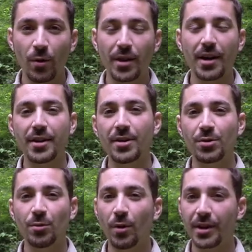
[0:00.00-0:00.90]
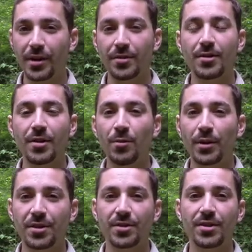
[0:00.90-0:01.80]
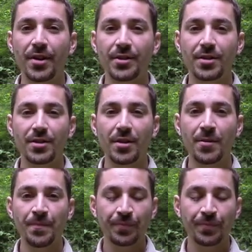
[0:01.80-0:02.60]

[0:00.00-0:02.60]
what that is or what it can do or what it's designed to do,